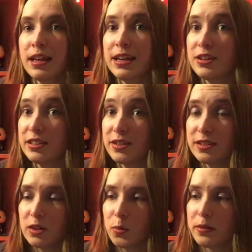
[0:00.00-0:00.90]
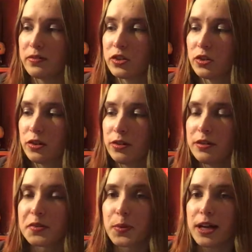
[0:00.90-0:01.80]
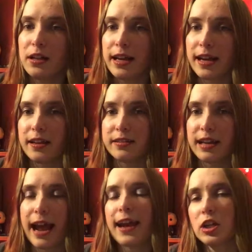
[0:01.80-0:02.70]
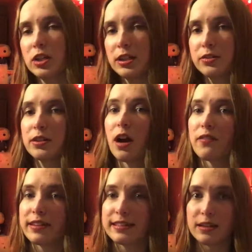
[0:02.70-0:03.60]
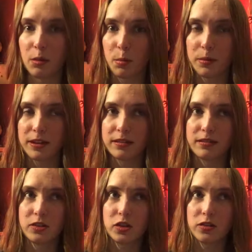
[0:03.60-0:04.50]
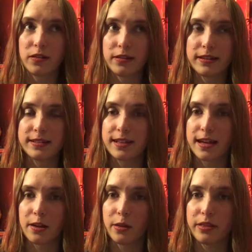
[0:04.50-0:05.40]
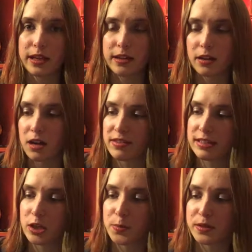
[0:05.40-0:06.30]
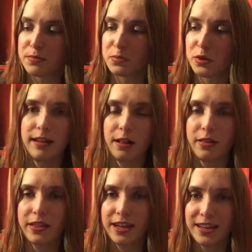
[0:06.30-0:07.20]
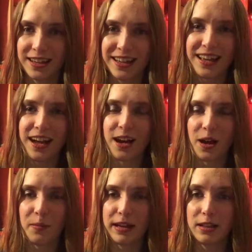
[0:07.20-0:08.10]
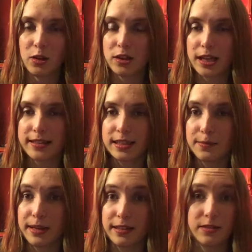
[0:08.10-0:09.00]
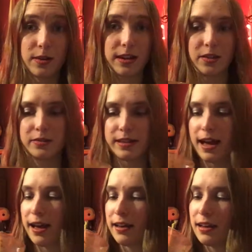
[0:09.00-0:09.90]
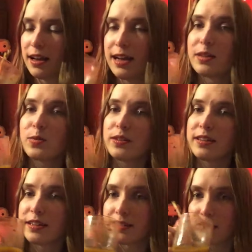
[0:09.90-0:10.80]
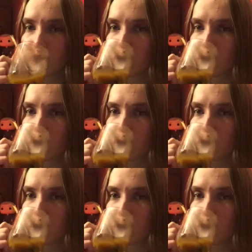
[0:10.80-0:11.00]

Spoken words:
You just use a little bit of sugar as well, and I actually used agave syrup because sugar isn't that healthy, and agave syrup is much more healthy and low glycemic, so I used that, and it's really nice.